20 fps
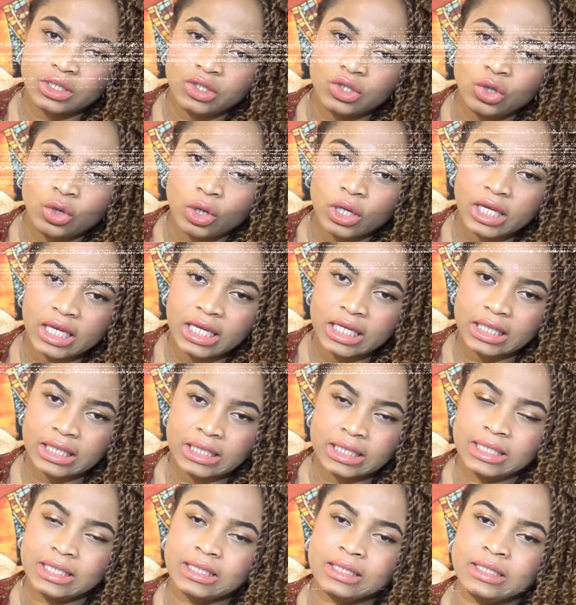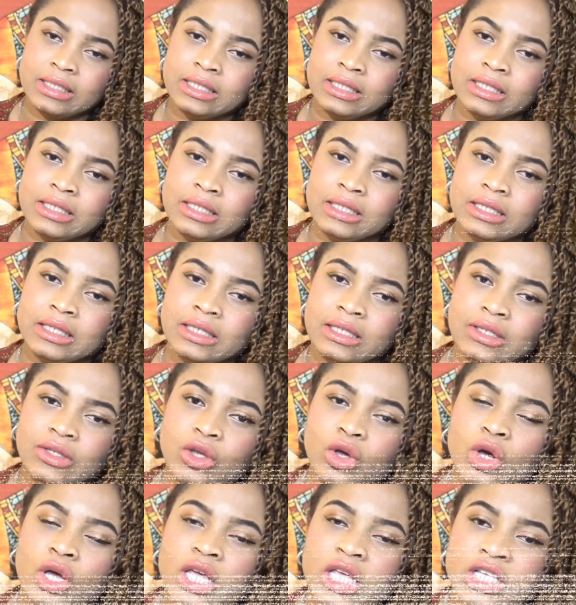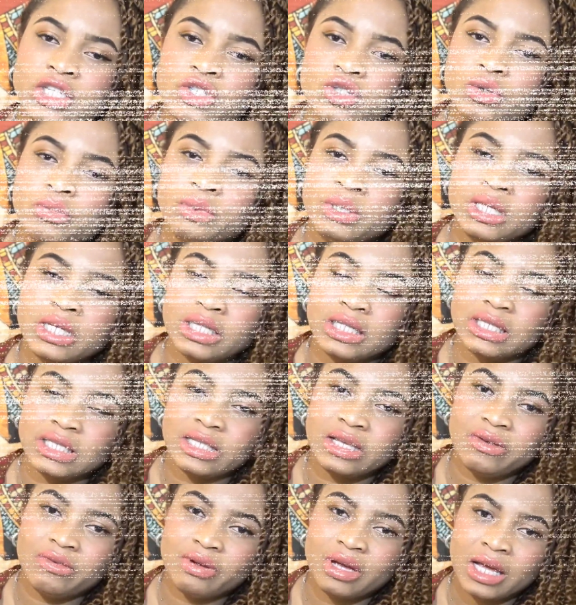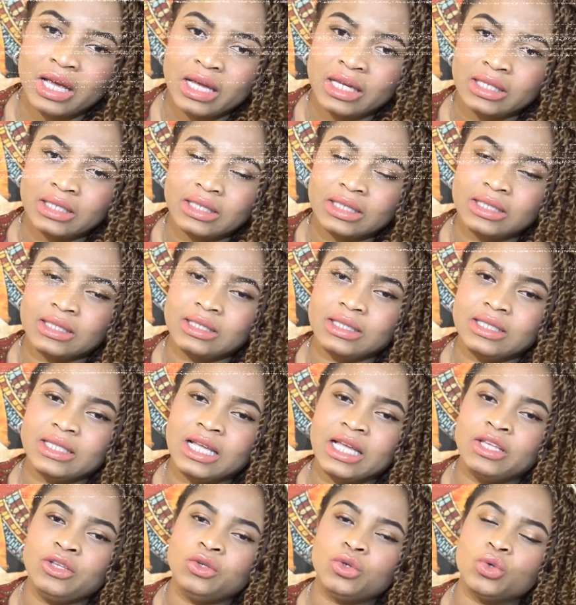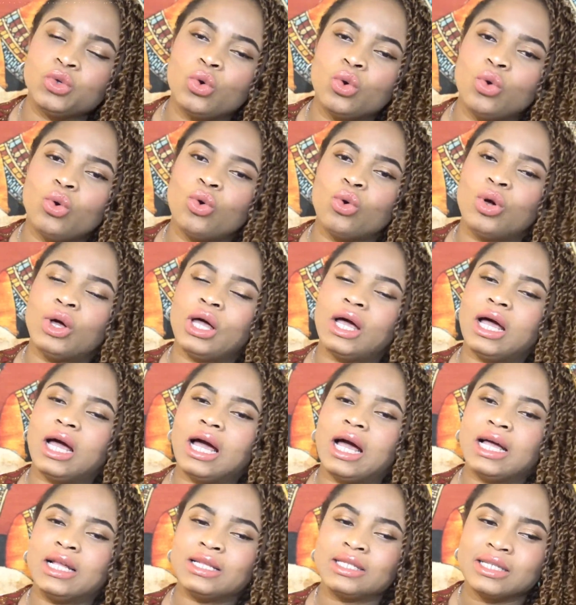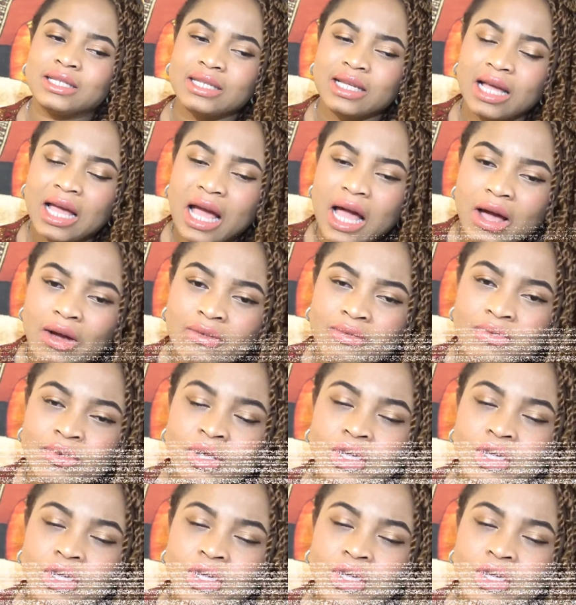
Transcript: your kids. Your kids should be in safe hands. Then you go and have